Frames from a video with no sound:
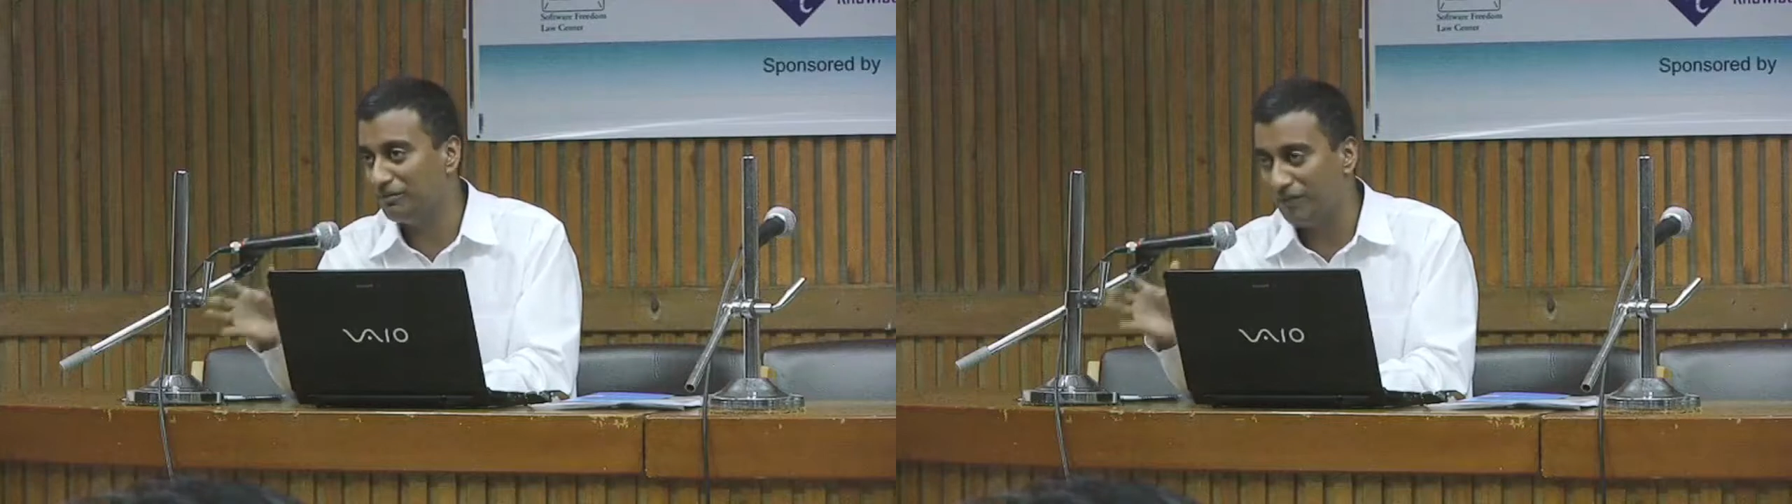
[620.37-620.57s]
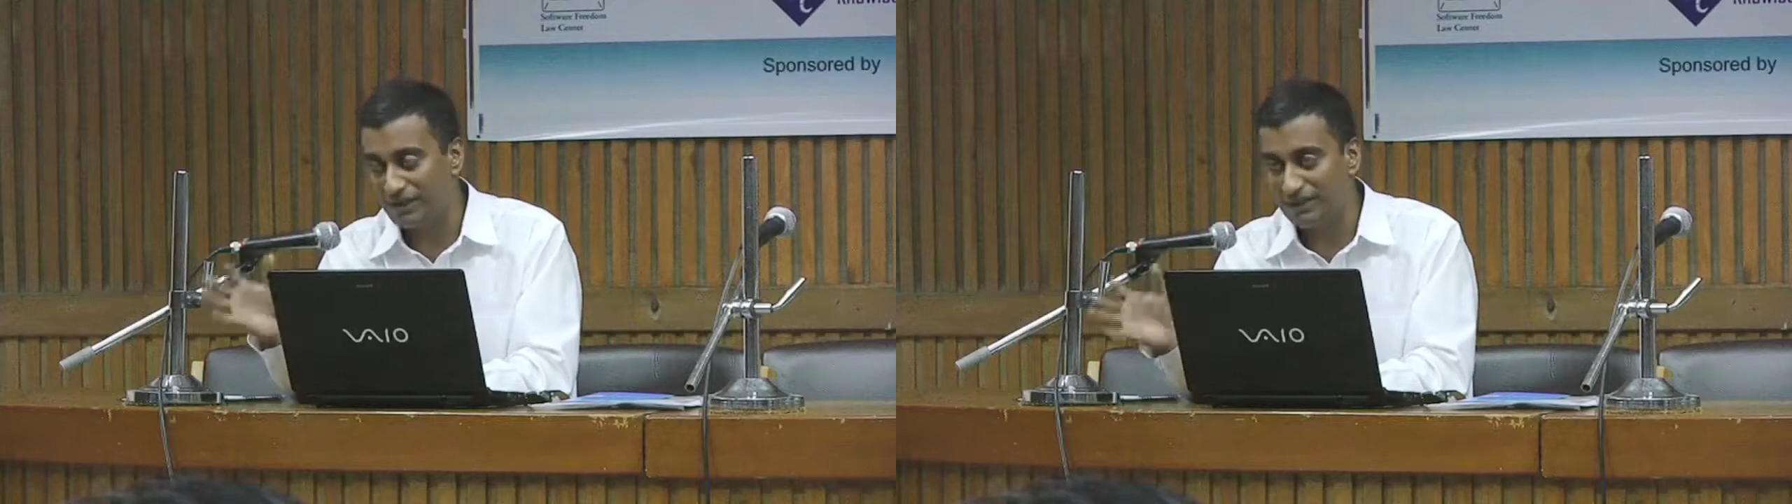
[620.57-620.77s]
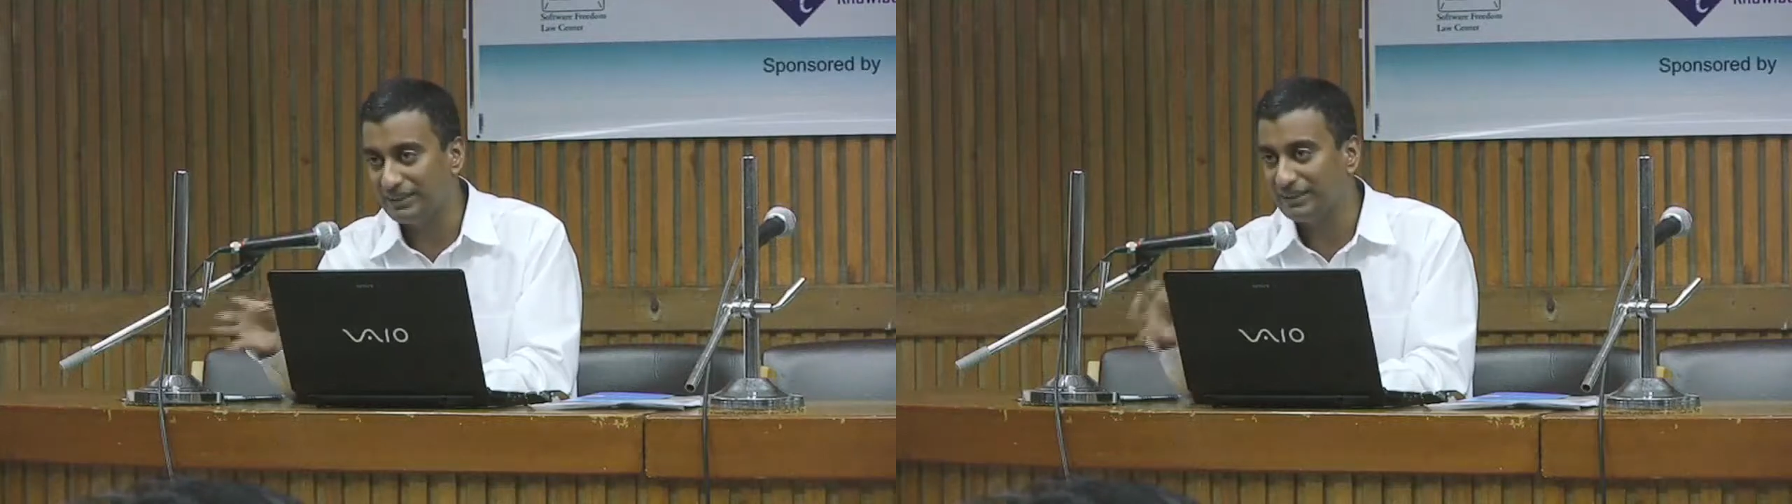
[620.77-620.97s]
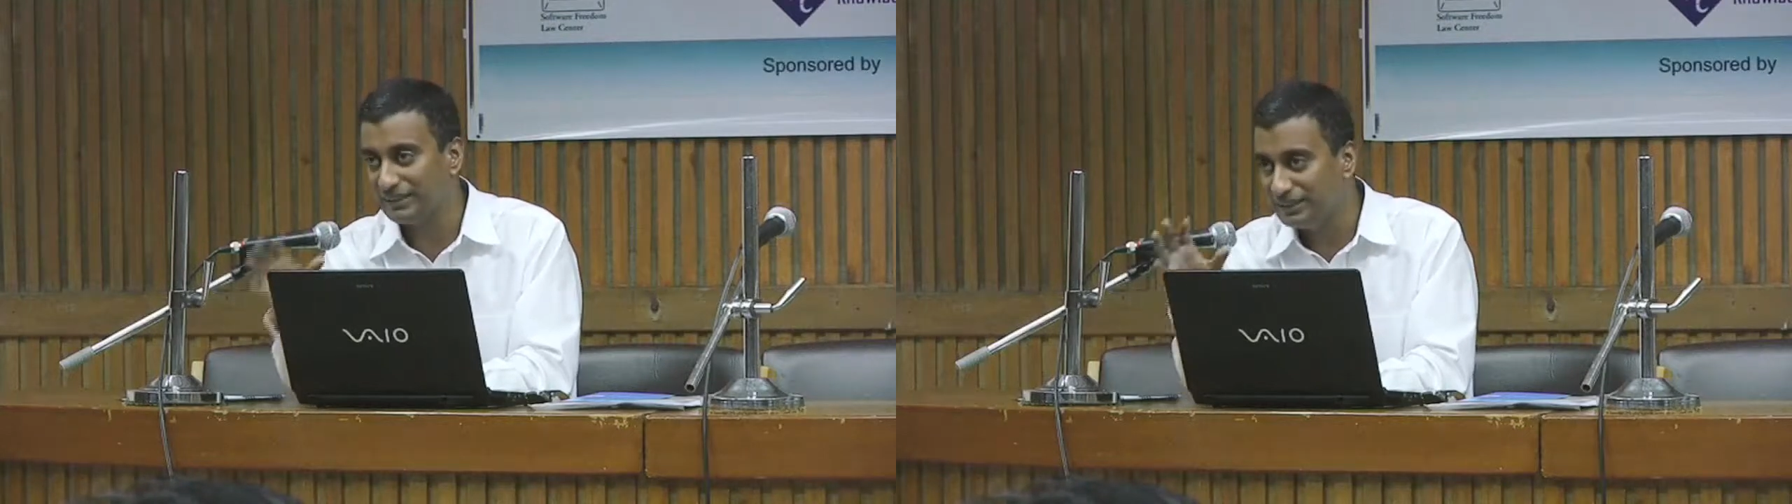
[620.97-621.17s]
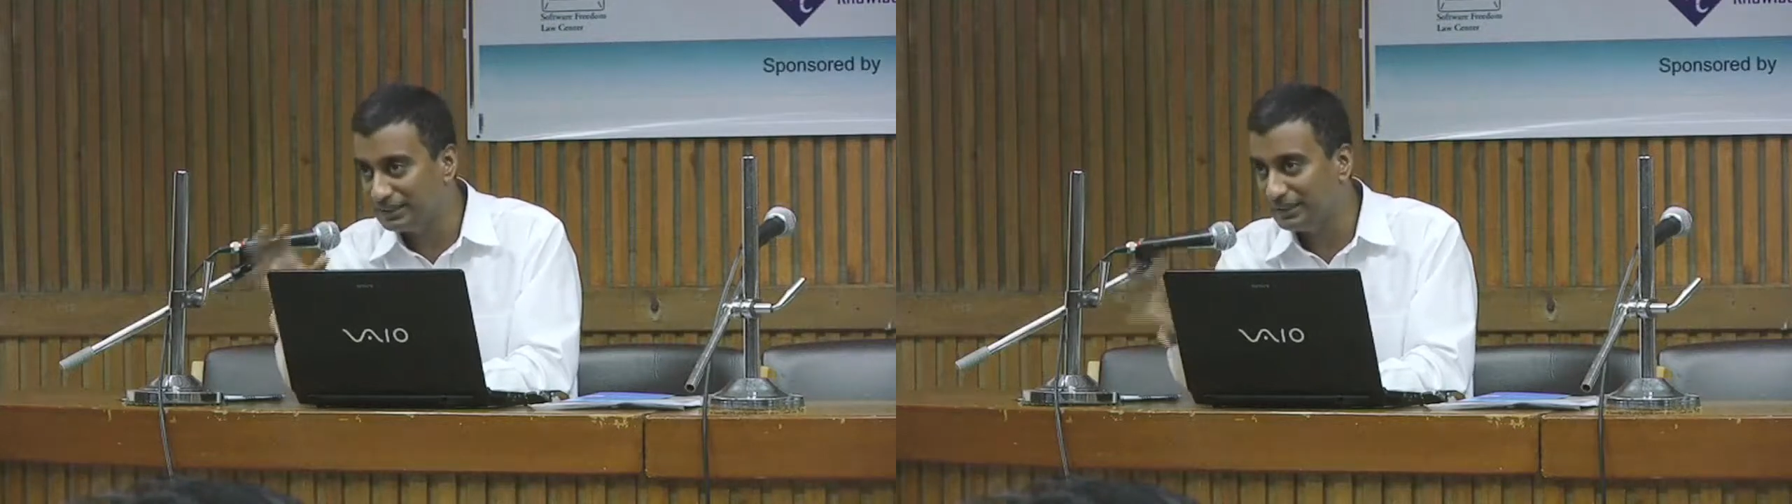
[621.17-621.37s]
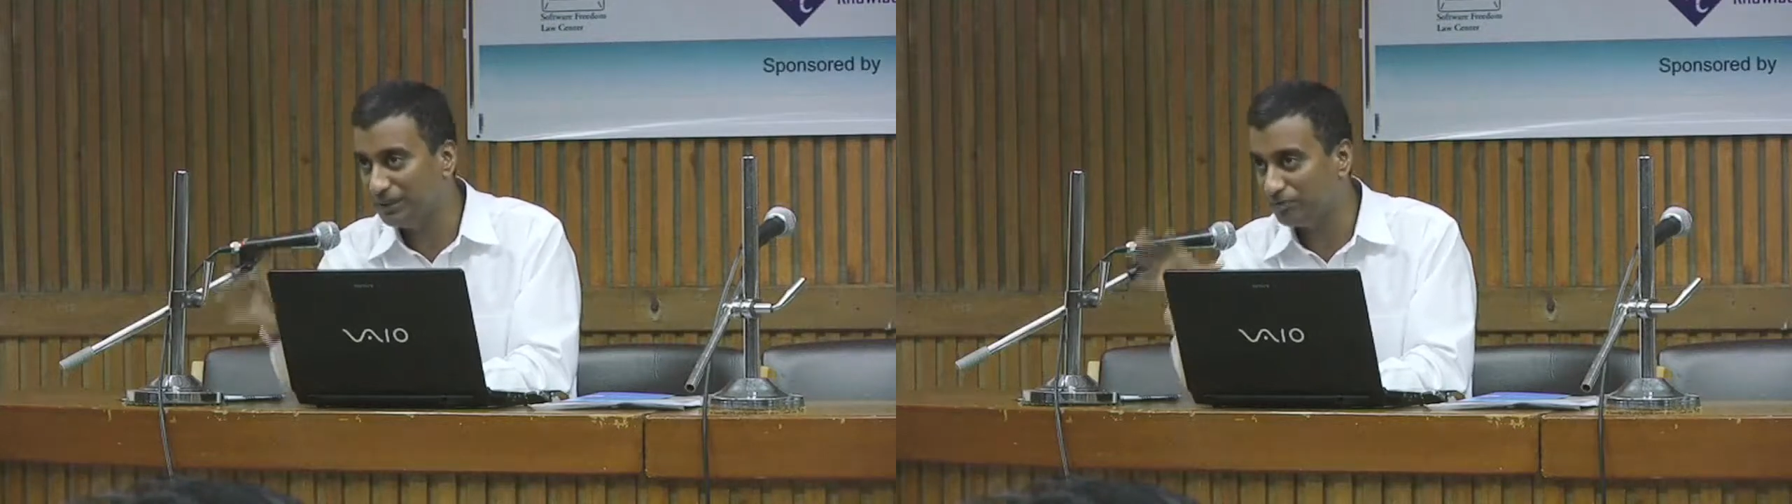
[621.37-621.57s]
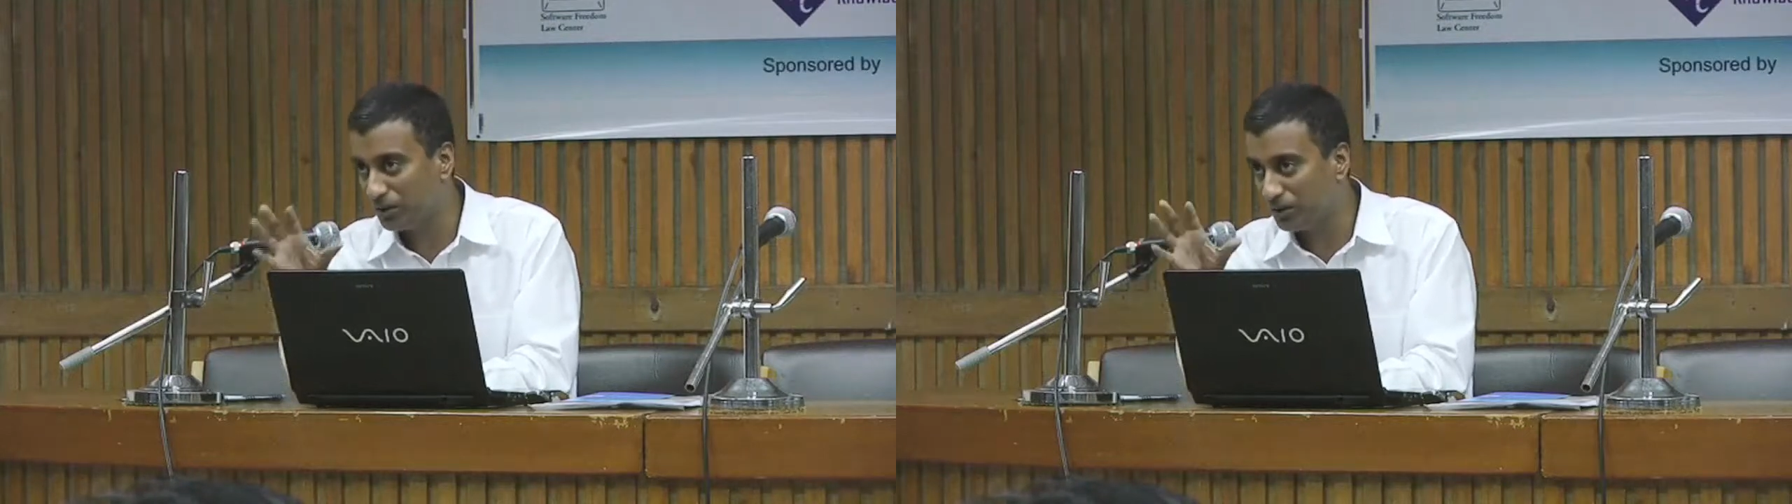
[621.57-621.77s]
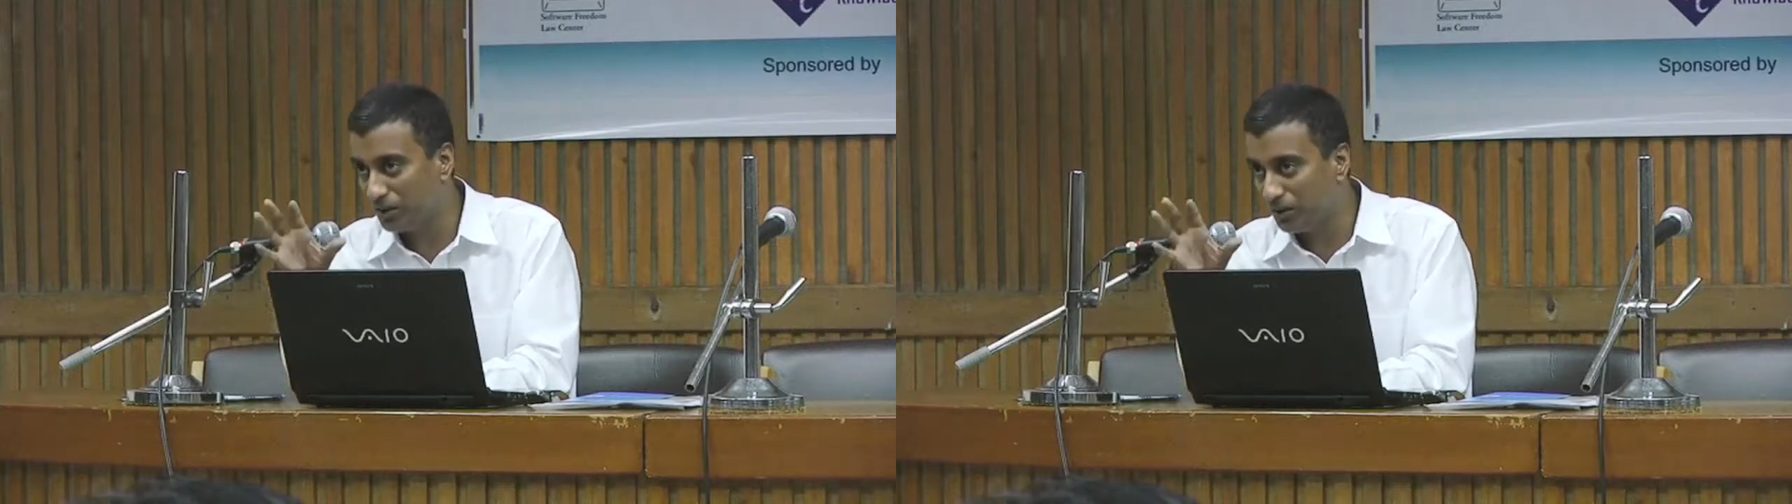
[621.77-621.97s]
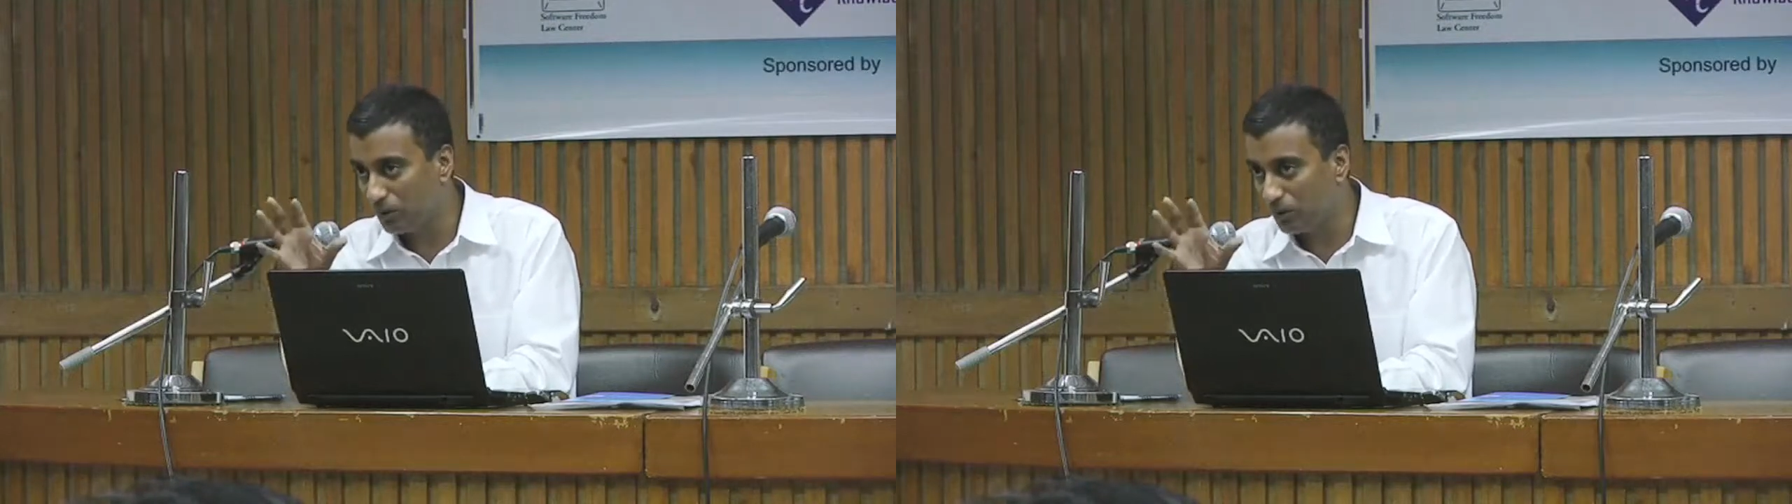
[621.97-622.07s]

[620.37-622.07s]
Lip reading: far greater detail about